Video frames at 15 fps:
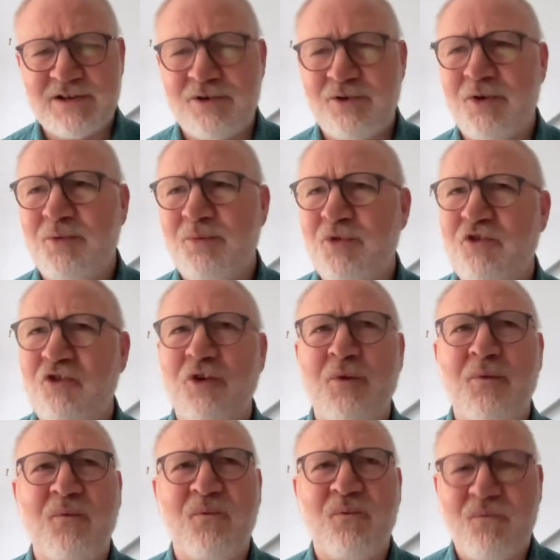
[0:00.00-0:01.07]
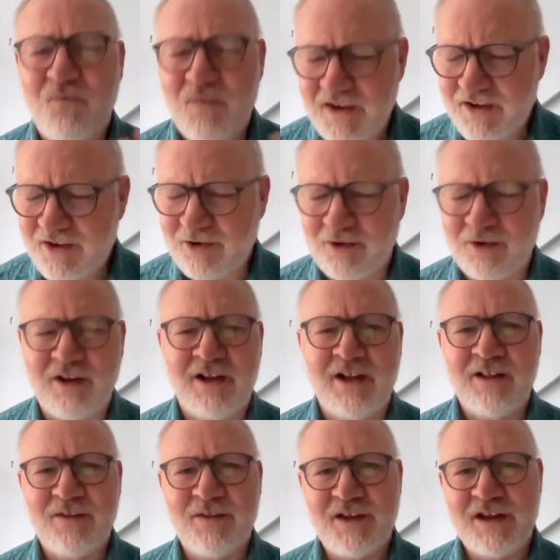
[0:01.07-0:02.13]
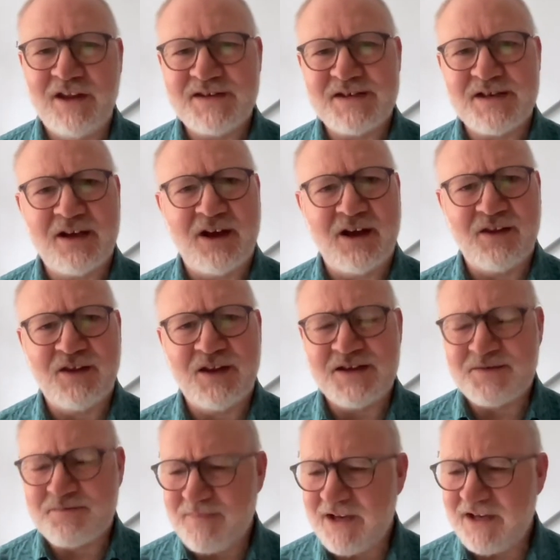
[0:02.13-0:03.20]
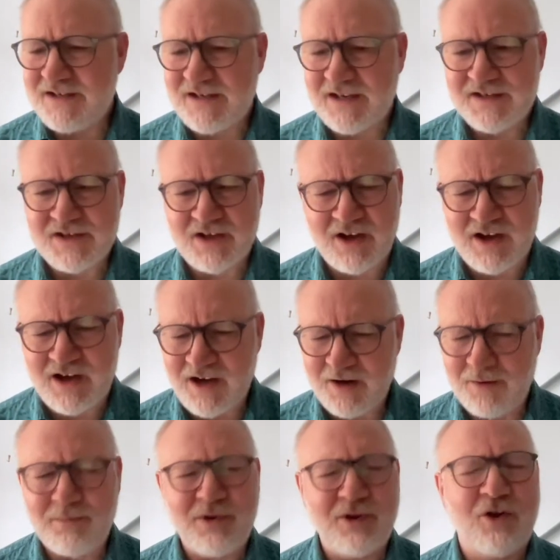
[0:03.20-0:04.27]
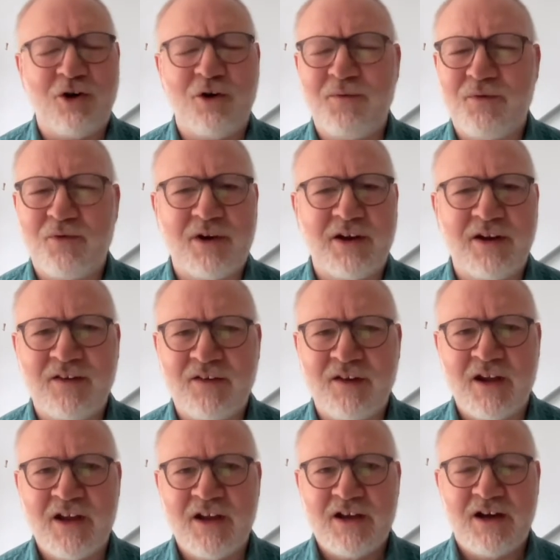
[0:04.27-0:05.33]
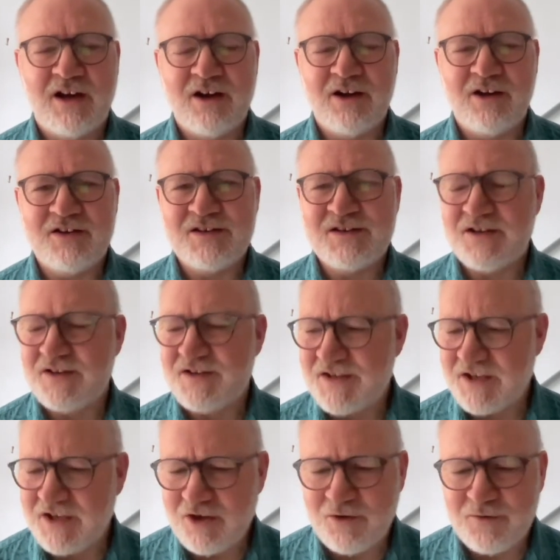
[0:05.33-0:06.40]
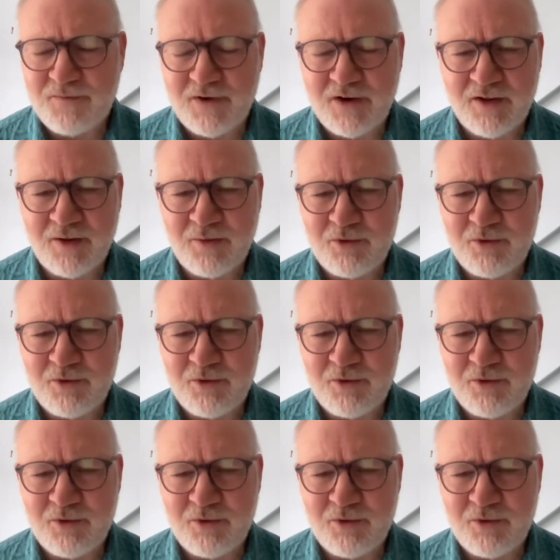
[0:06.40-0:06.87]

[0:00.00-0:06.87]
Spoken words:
Lord, would you fill these meetings, our humble offerings to you, Father?